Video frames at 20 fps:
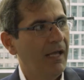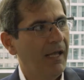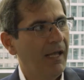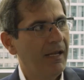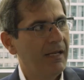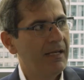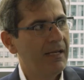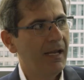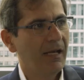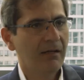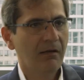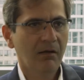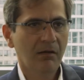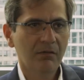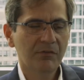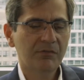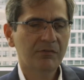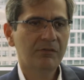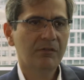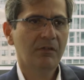and yet
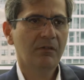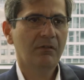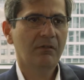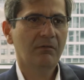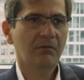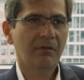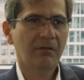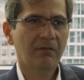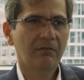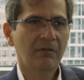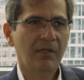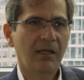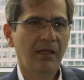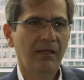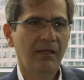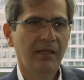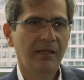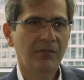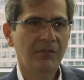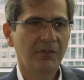also
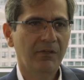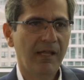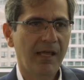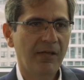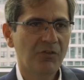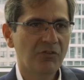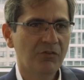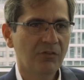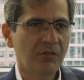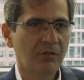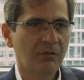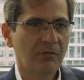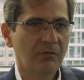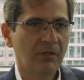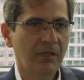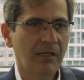international